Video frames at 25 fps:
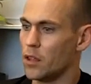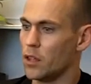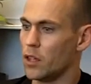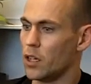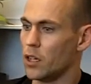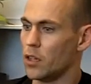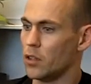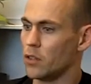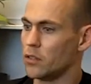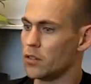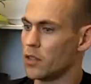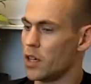
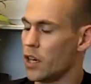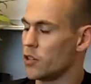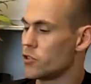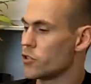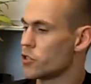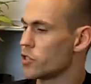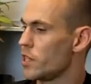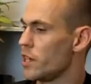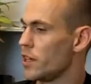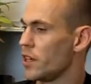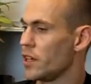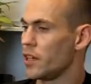know,
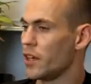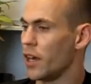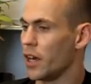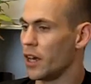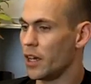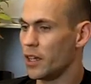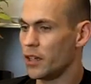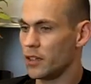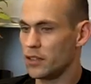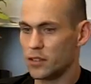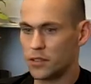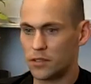understand
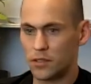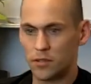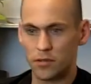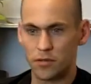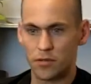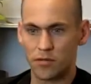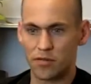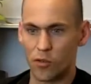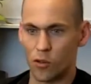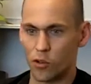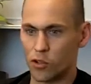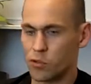gait,
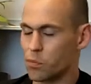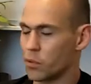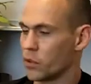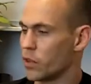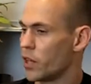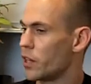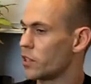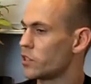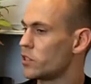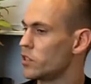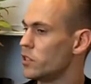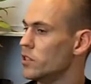force
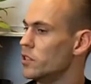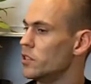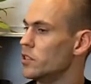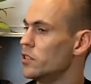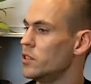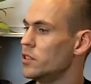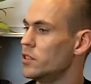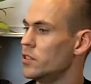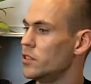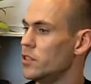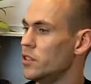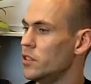production,
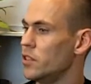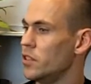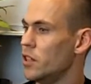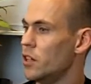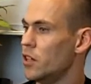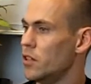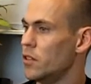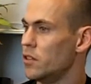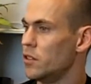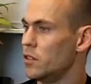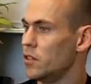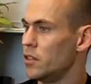and, you
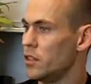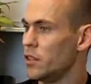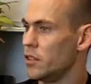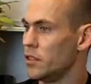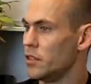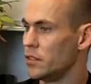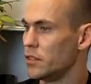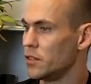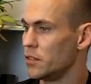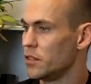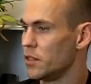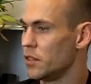know,
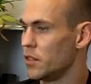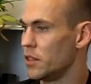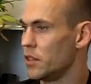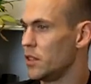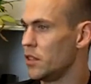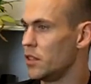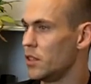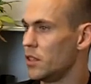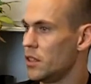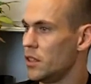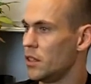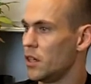
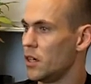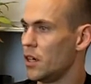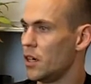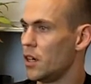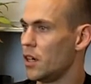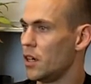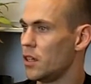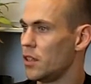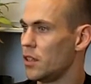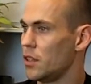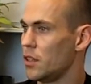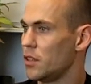
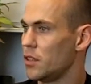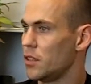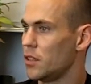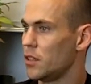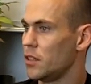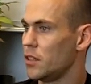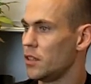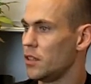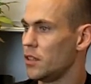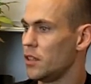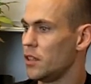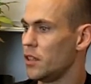
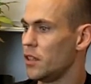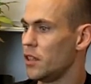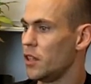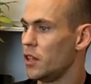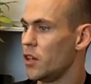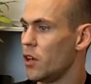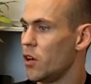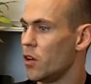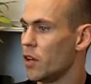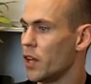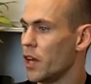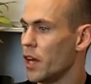
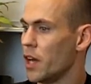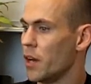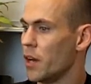and all